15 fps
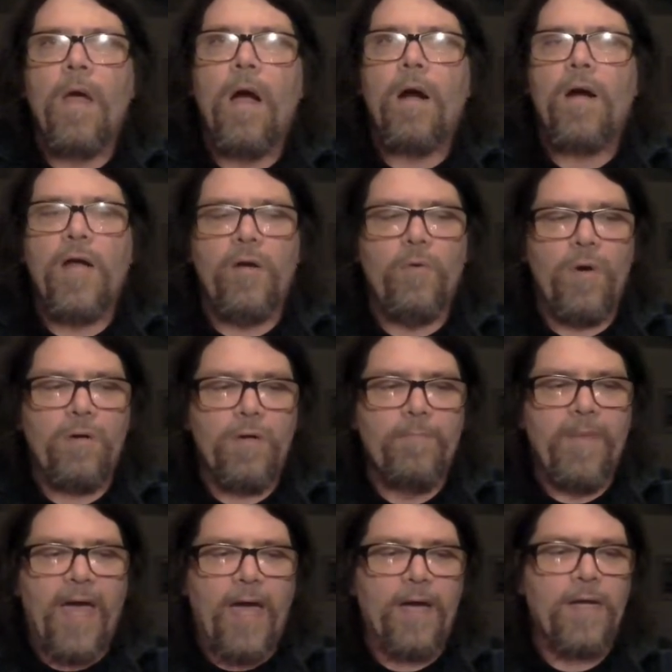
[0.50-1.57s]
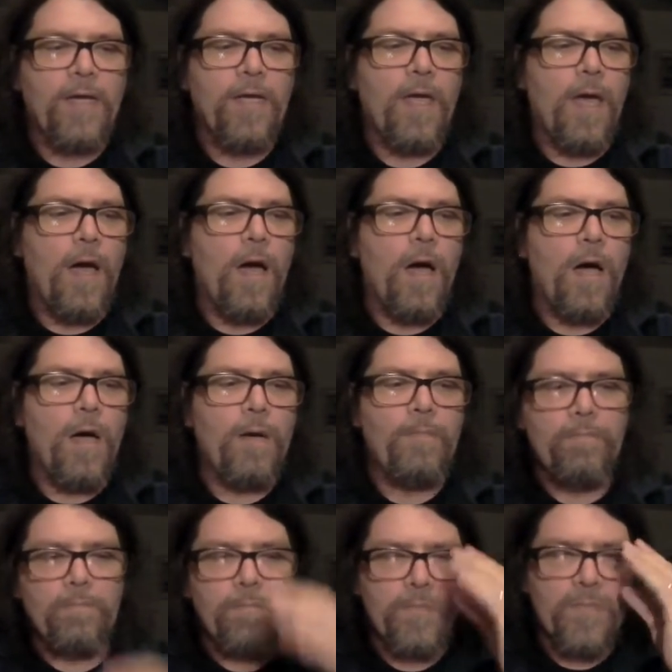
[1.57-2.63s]
All right, welcome back.
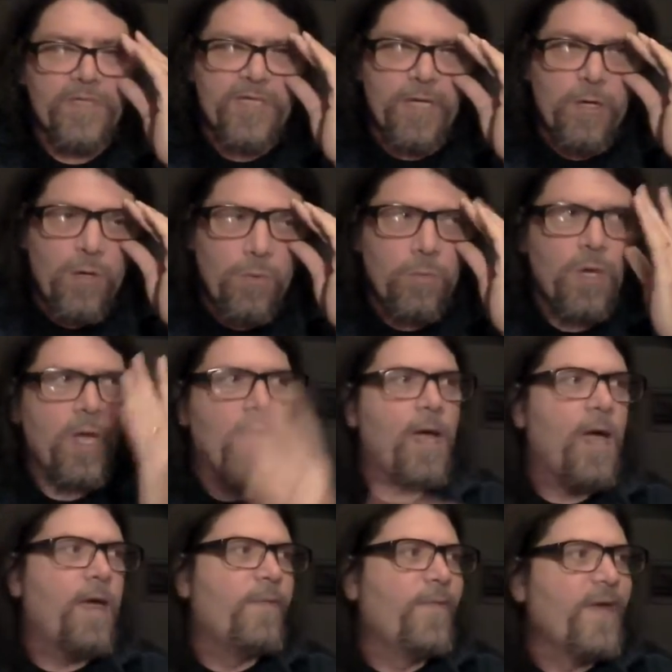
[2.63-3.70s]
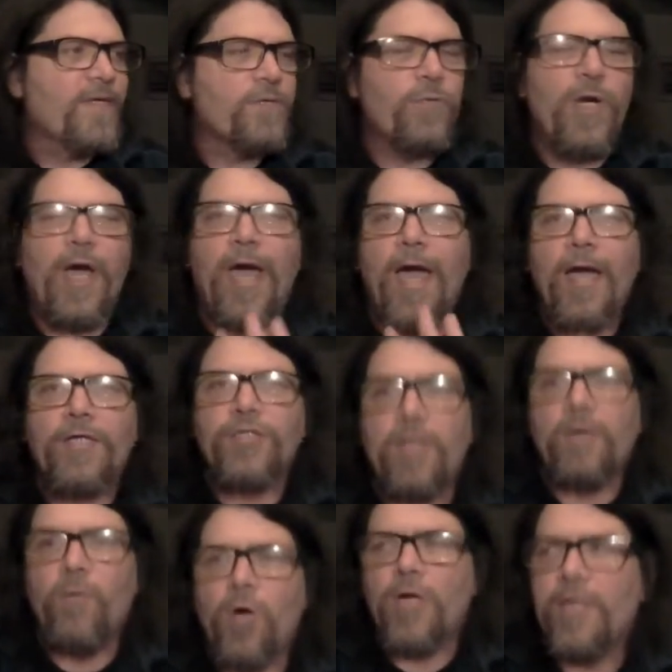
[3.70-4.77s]
So this one I
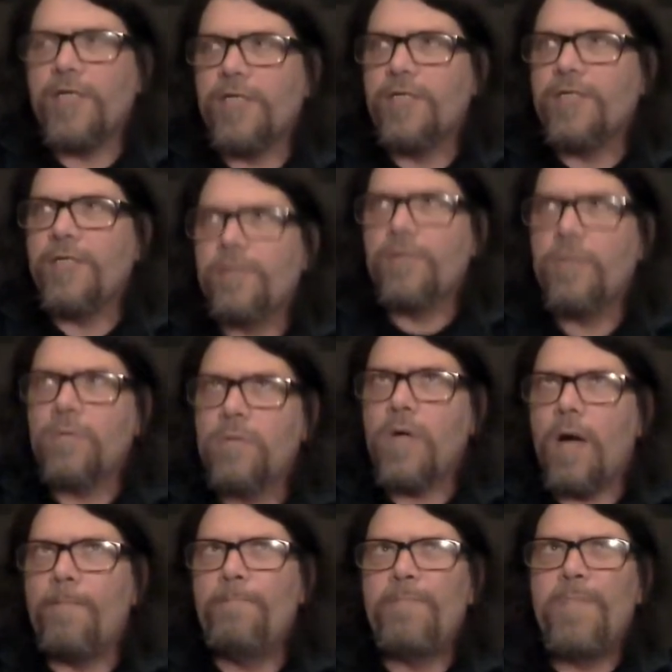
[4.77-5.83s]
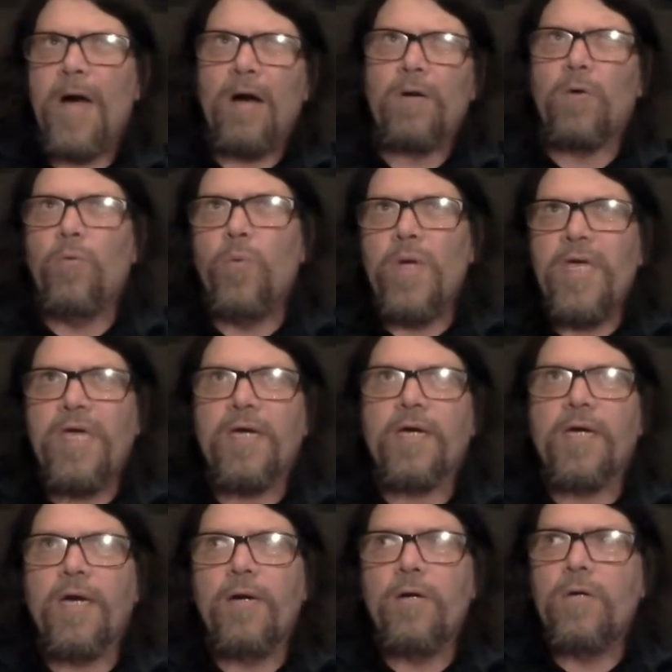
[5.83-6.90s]
actually wanted to do about a week
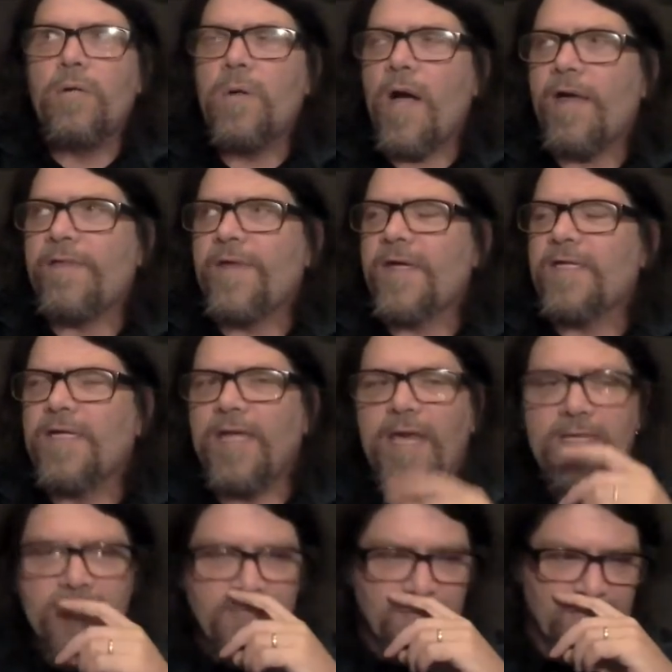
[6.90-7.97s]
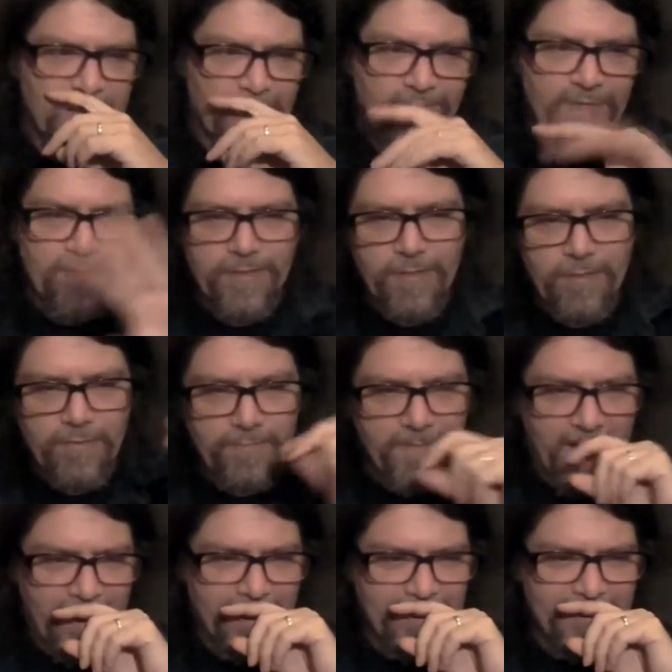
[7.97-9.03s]
ago. I think today's the 7th, so it would
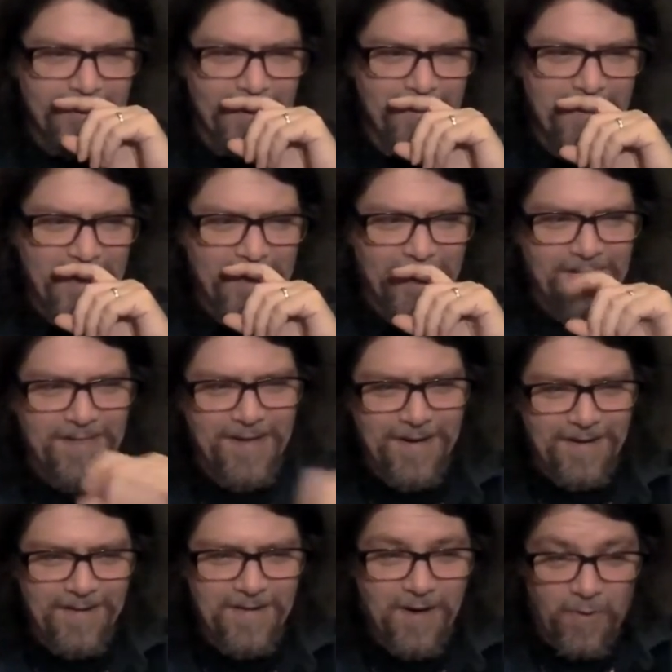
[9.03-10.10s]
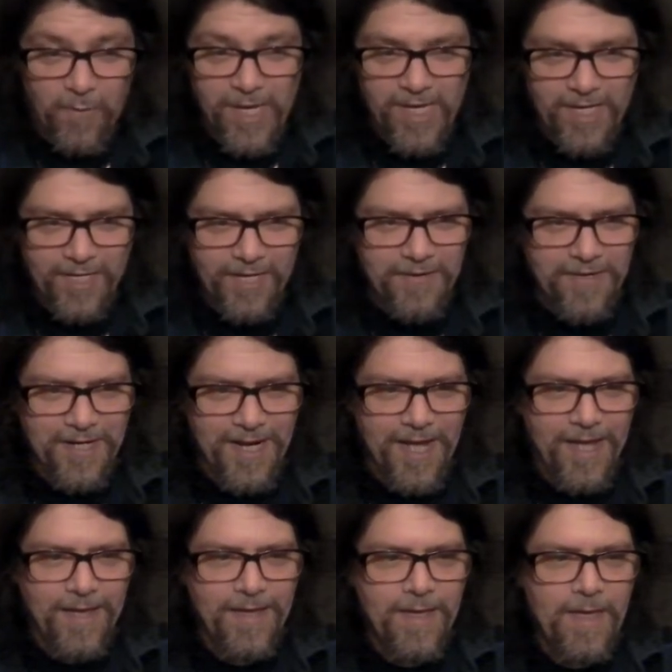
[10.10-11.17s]
actually make it a week ago today,